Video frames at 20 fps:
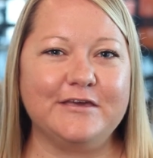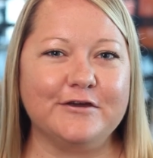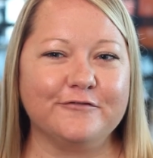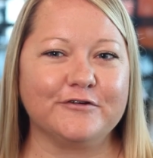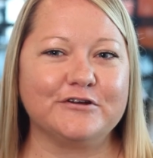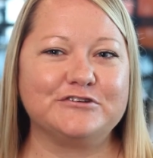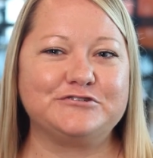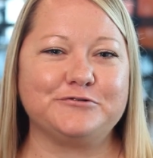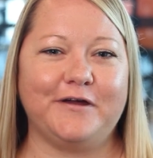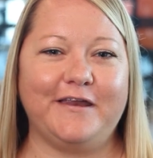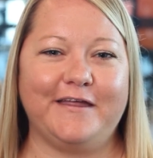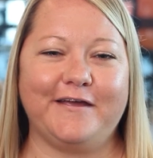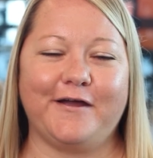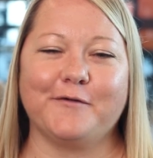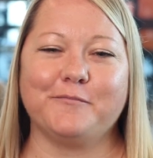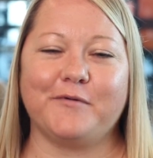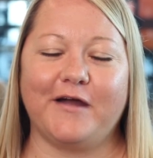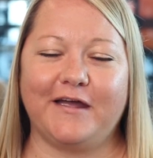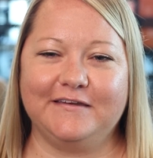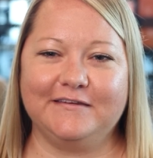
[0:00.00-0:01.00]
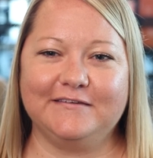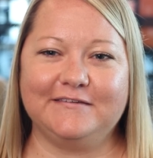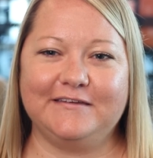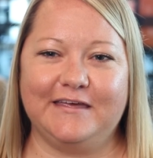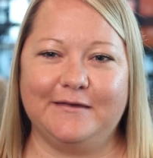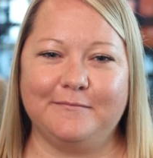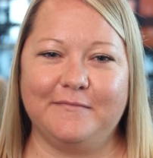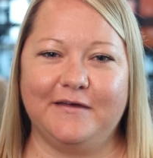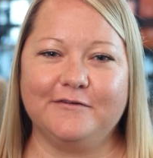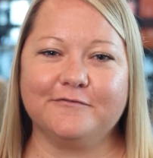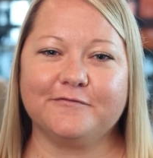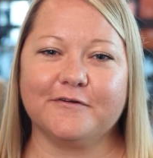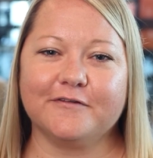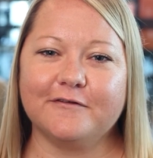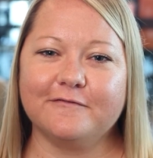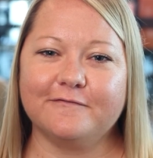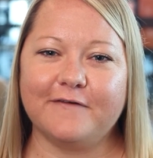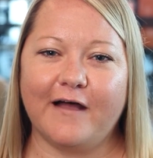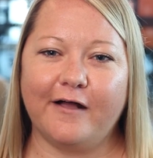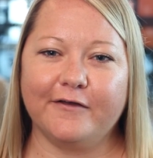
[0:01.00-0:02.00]
you for joining our Brighton team and for
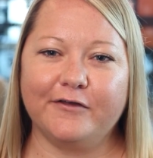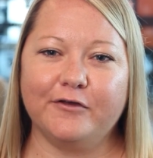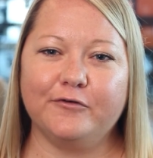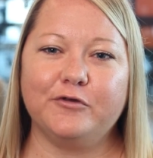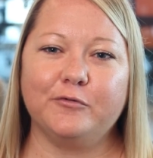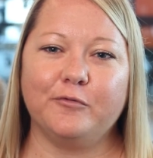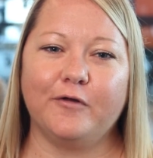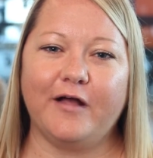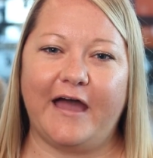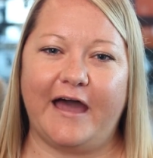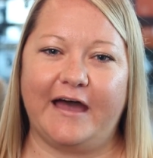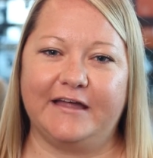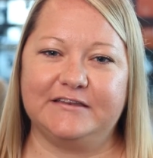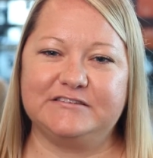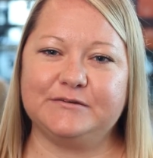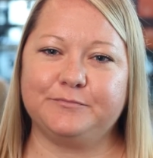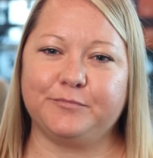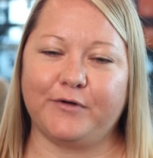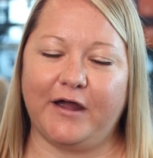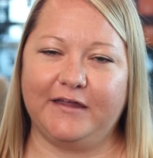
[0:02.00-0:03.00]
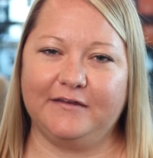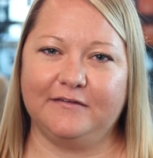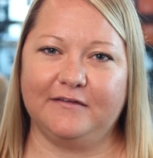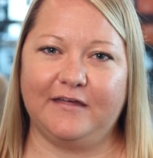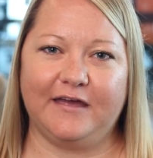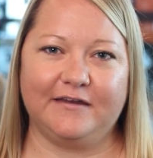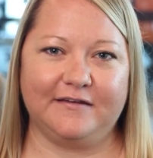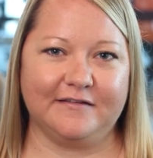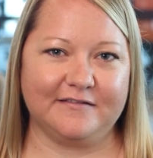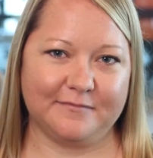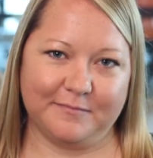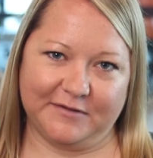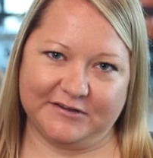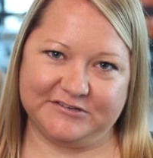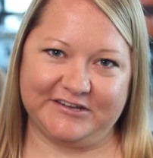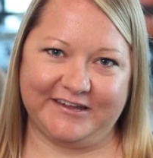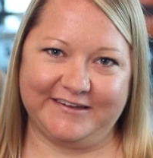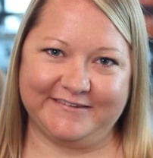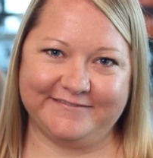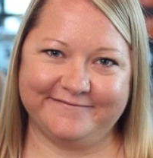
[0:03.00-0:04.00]
the value you will add to Brighton and its
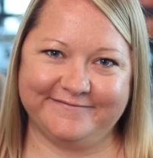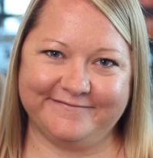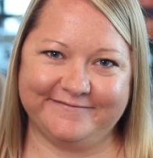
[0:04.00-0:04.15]
mission.